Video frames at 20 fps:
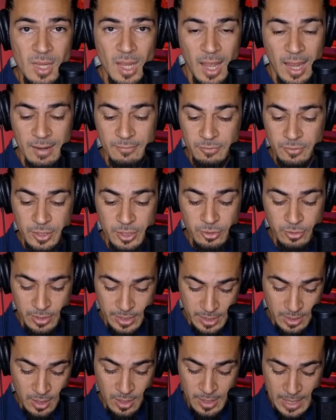I've literally
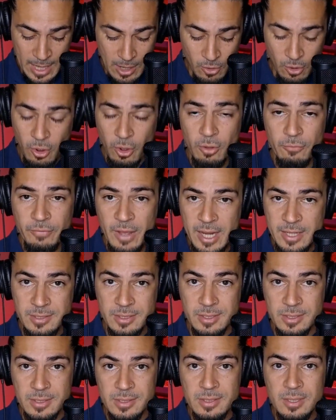cut out all
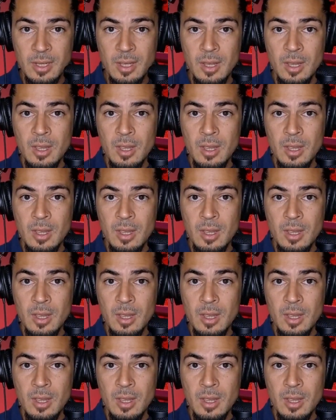vices.